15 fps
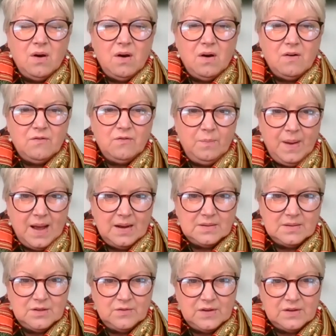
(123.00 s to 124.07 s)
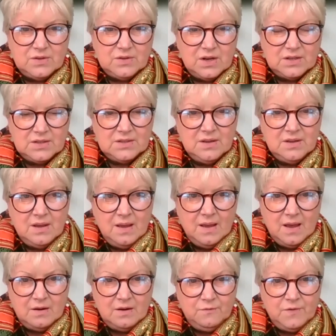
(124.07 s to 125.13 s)
of palliative illness
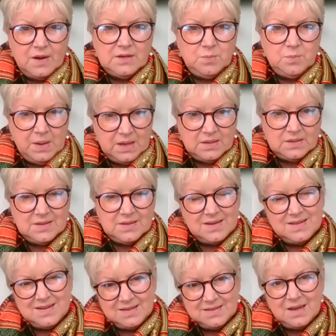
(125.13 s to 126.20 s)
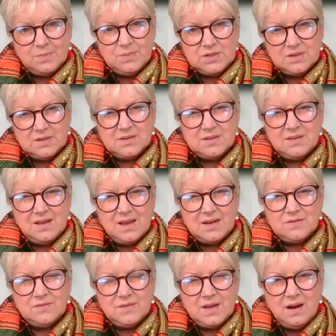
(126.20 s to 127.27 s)
and find peace and acceptance at the end
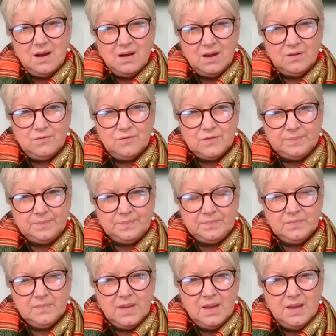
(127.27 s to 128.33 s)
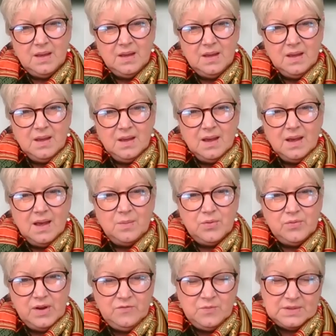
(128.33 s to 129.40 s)
of their life. Our
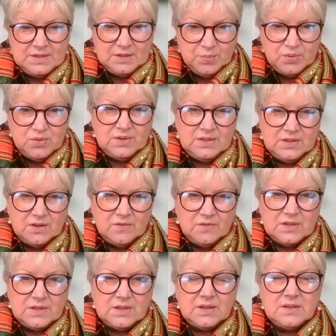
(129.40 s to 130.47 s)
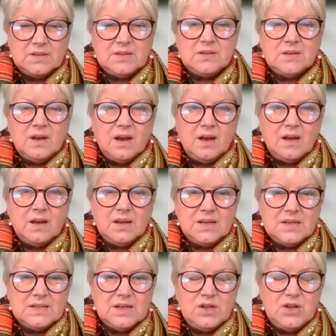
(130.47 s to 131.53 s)
bereavement support services
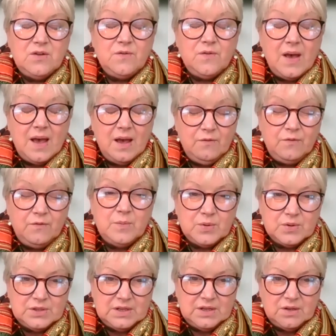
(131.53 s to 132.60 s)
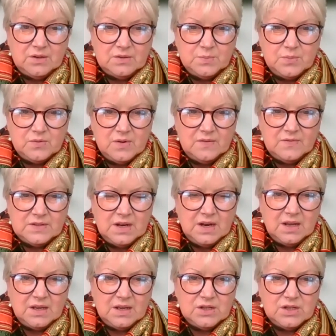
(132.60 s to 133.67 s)
continue for everybody who's bereaved in
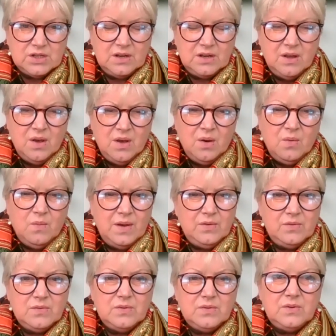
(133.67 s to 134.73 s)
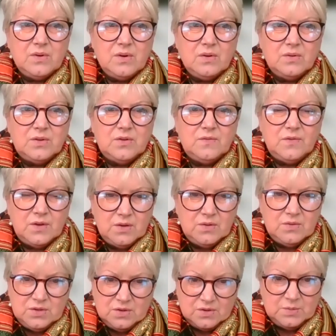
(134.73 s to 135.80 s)
Lincolnshire, whether or not you've
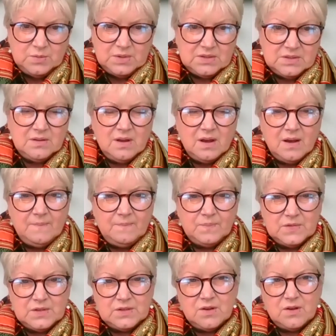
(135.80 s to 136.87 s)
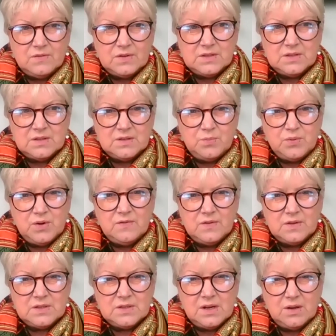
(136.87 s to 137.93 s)
used hospice services
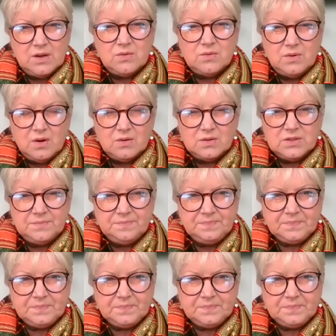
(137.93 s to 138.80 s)
previously or not.